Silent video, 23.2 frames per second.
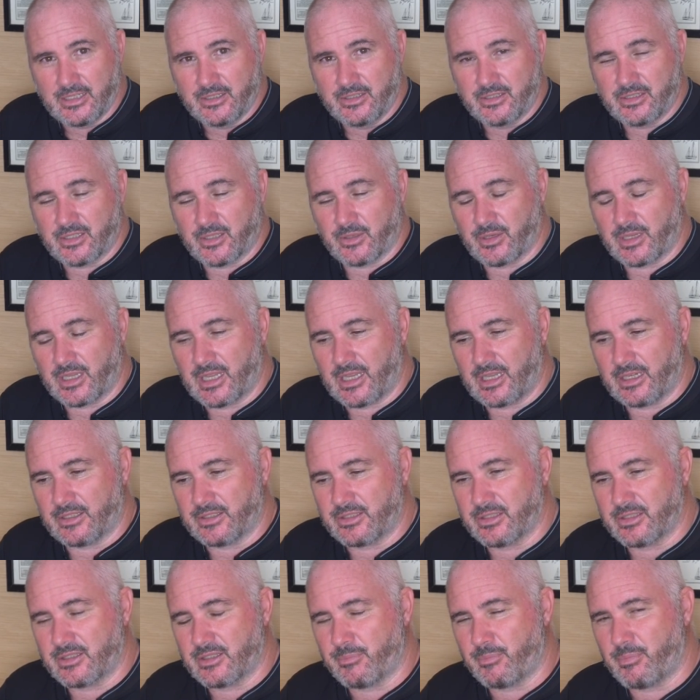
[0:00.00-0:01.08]
So again,
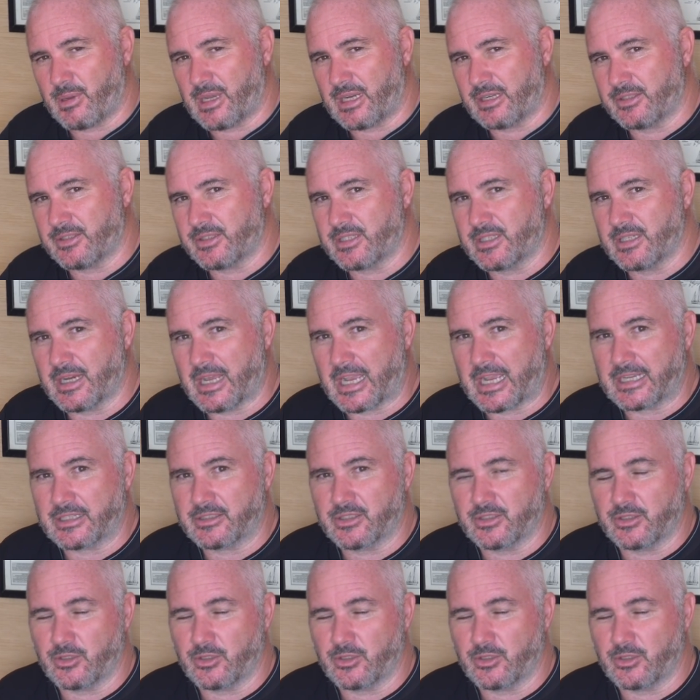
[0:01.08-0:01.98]
it's just a balancing act,